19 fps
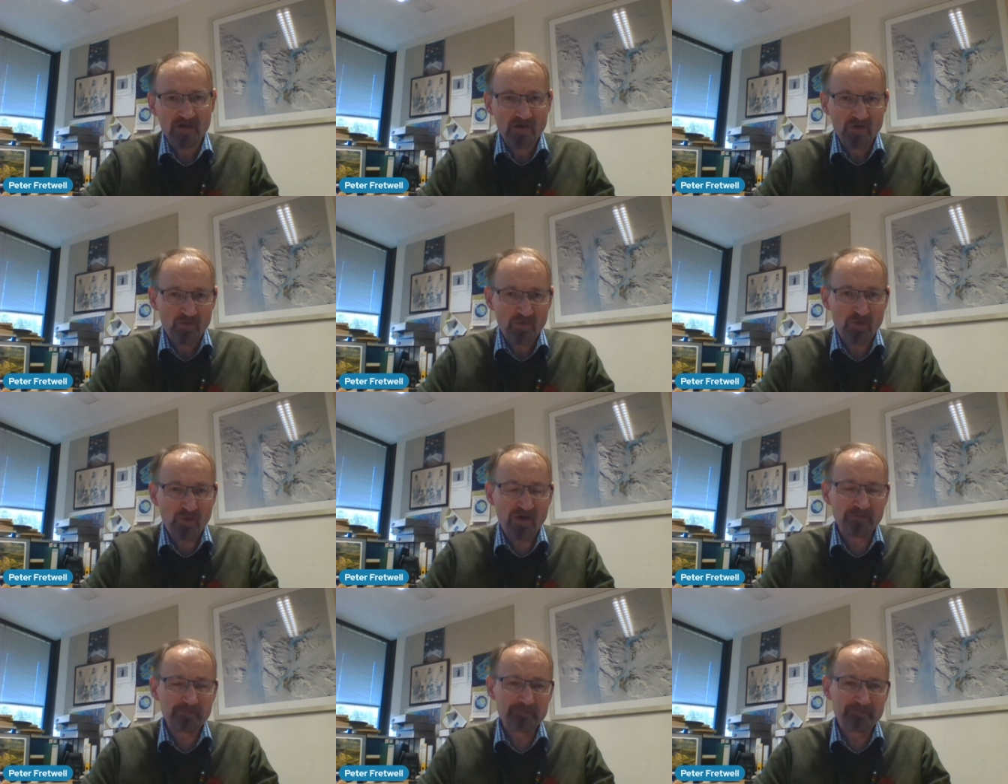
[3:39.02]
Well,
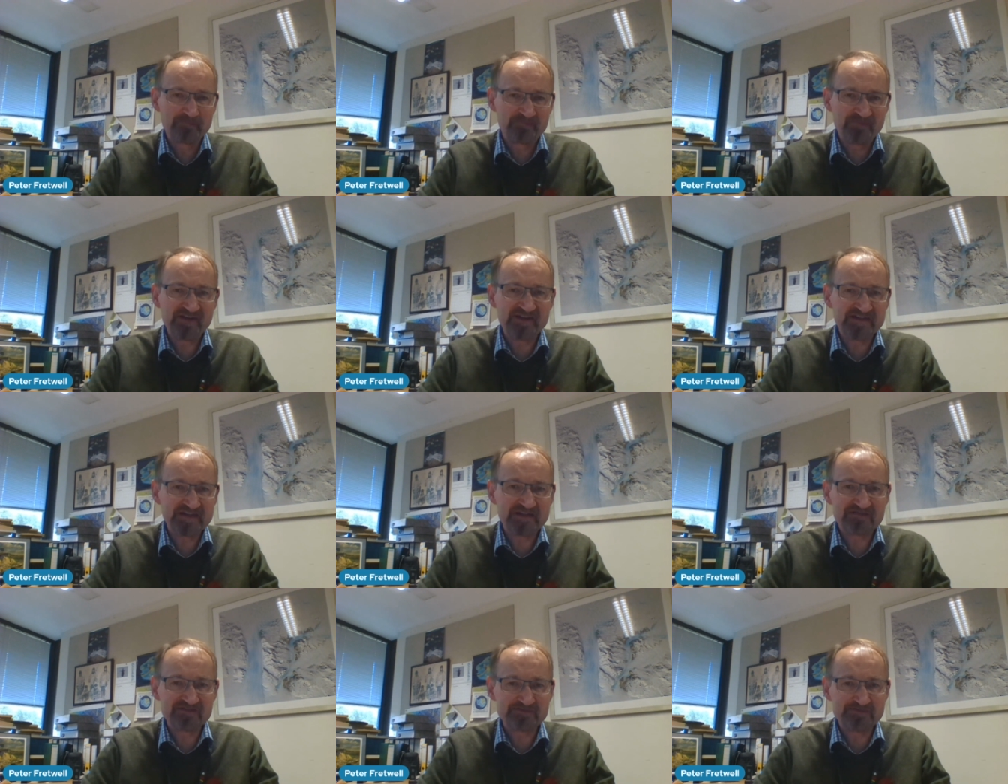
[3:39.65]
one breeding
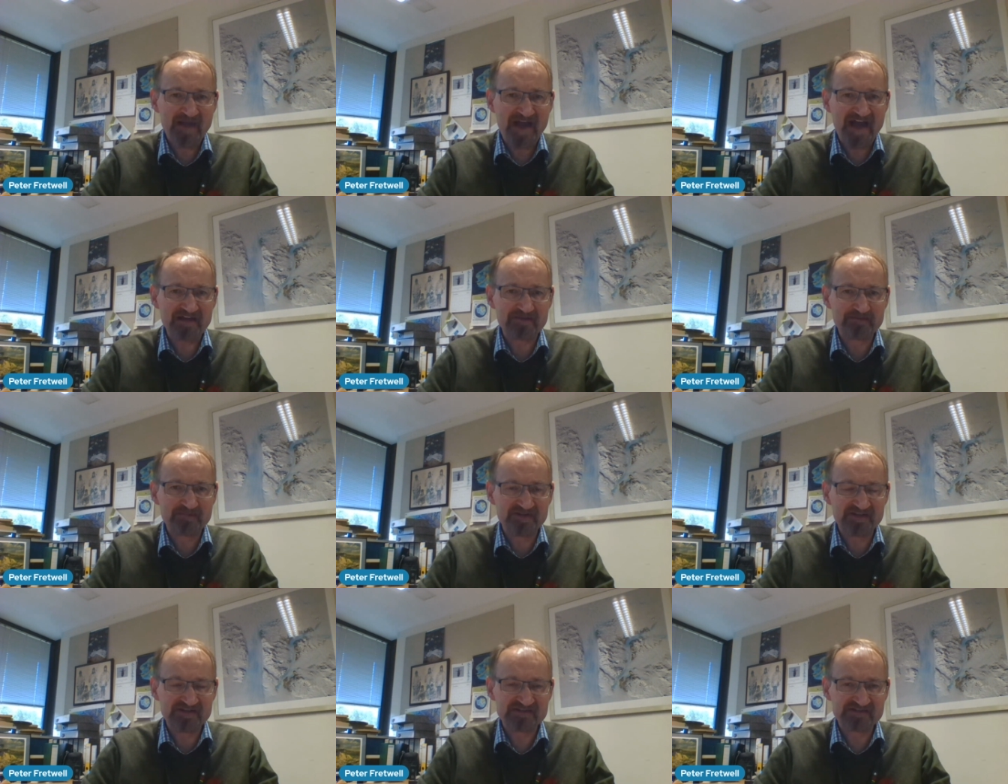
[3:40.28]
year is bad,
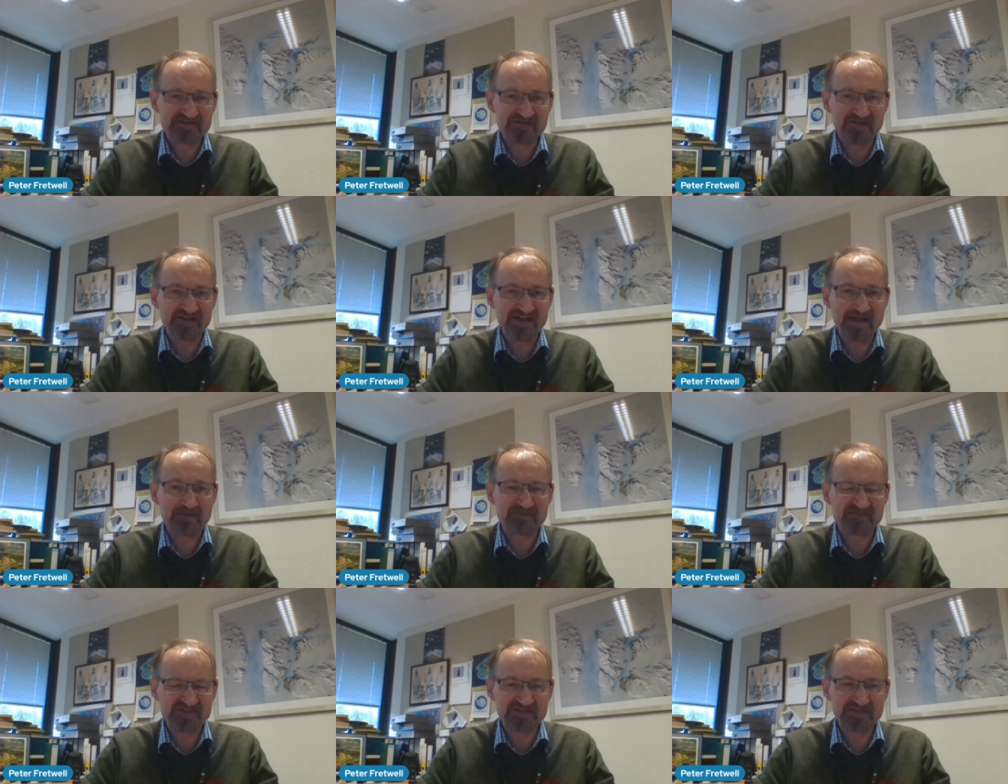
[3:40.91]
but it's not an
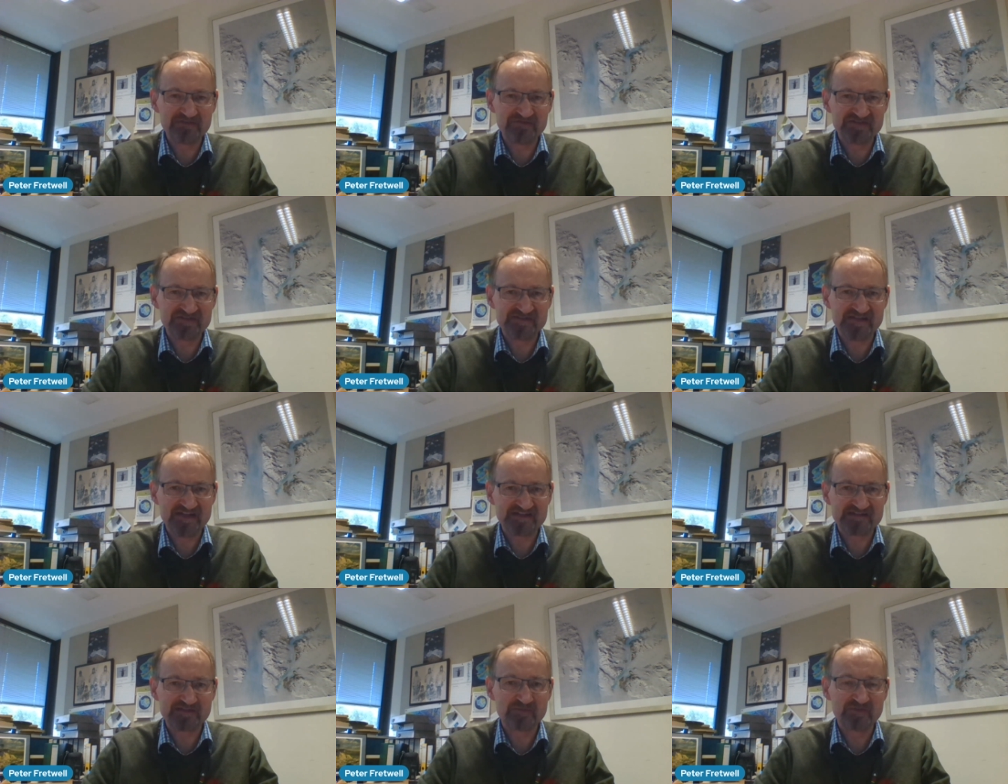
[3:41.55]
absolute
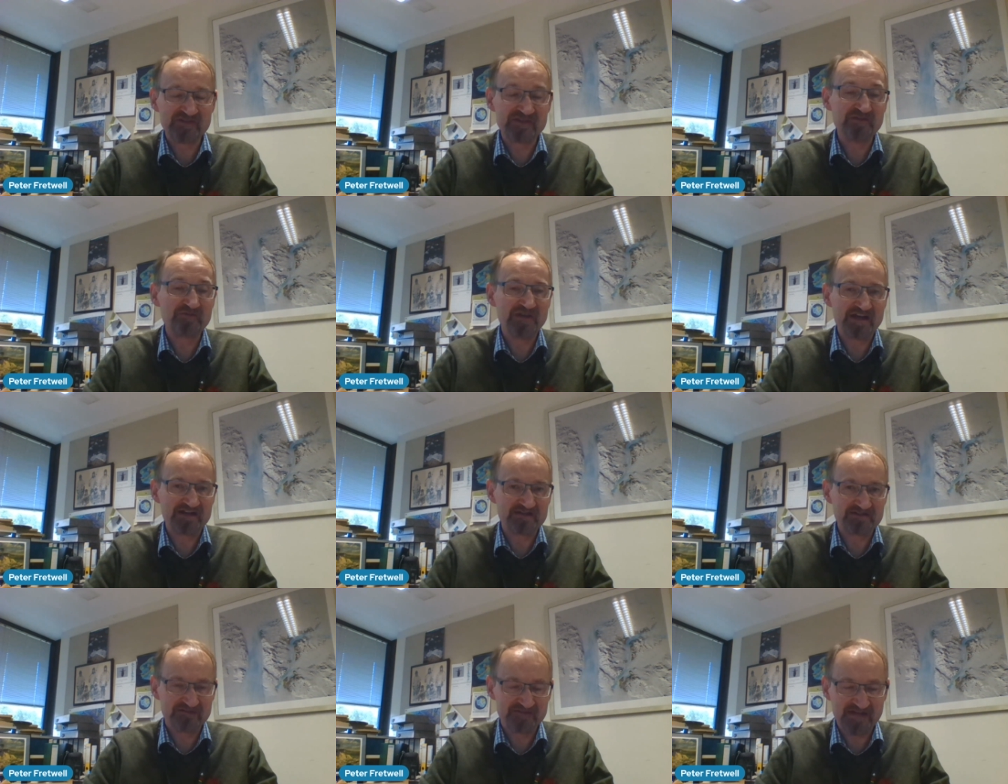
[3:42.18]
disaster. We do
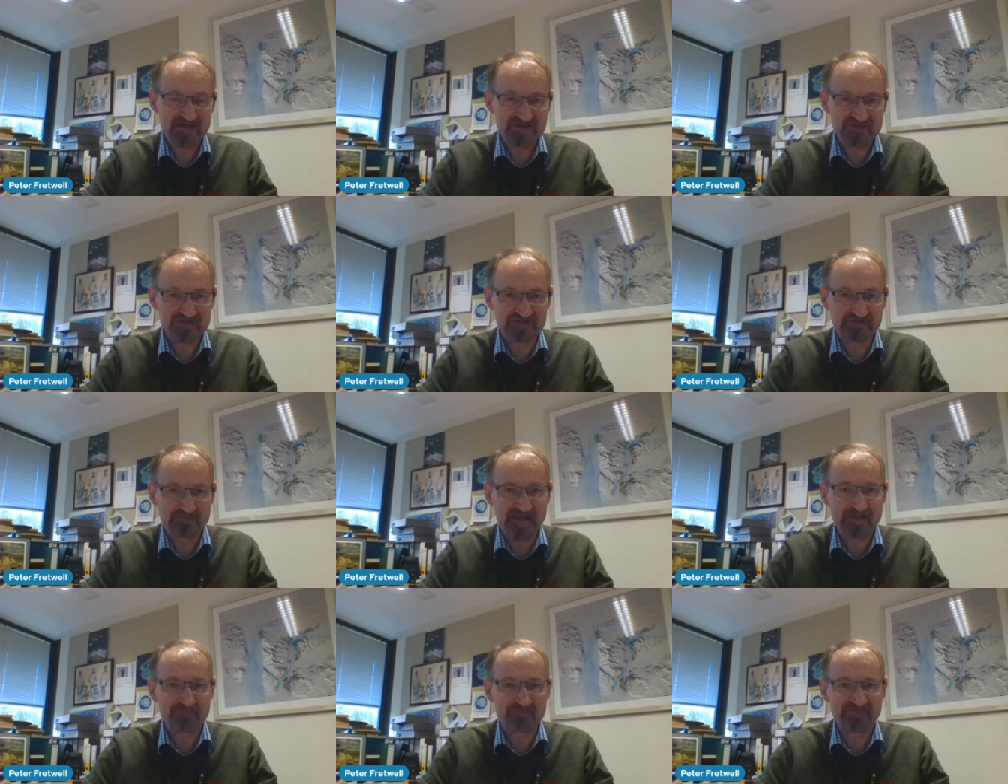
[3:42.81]
have occasional
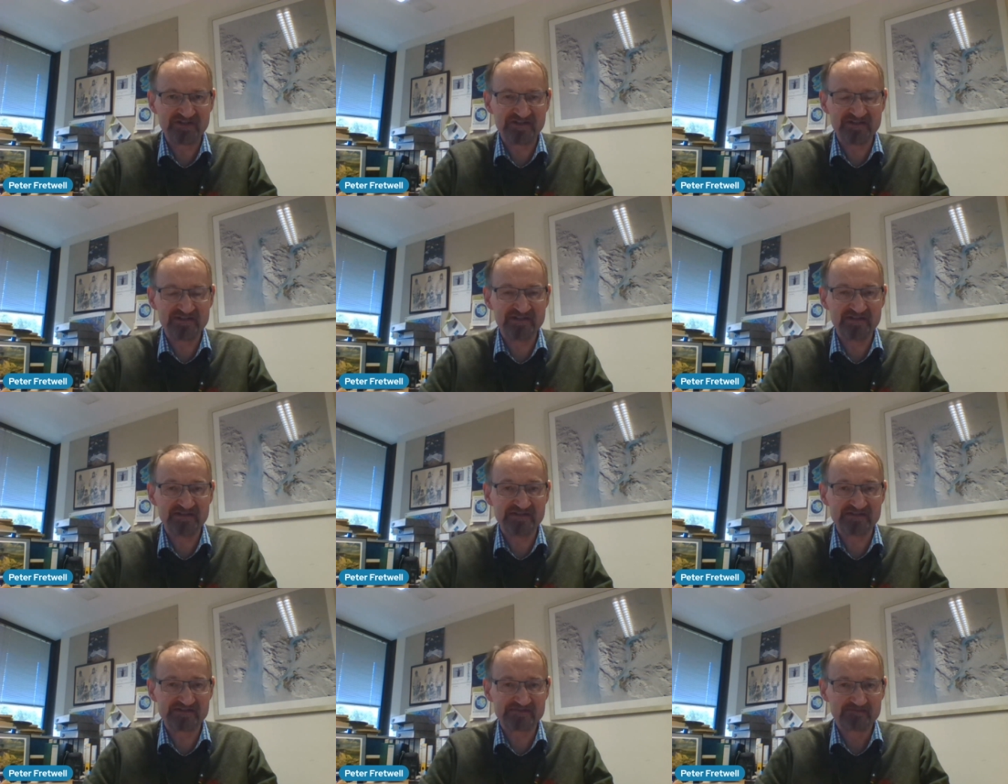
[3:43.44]
bad breeding
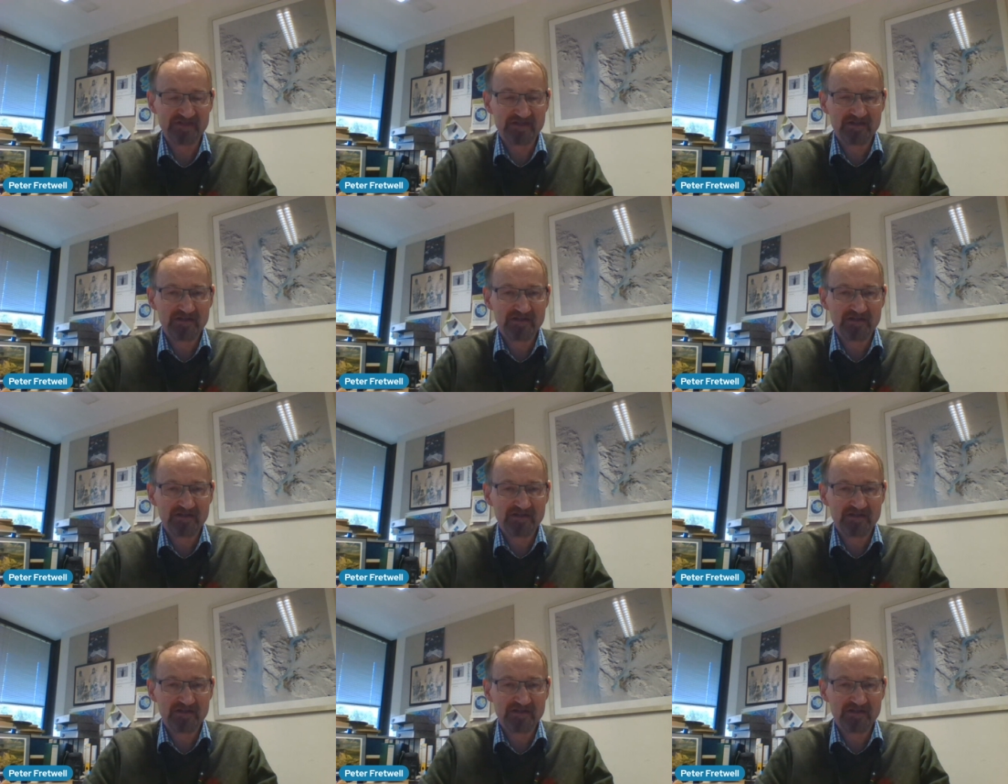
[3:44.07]
years.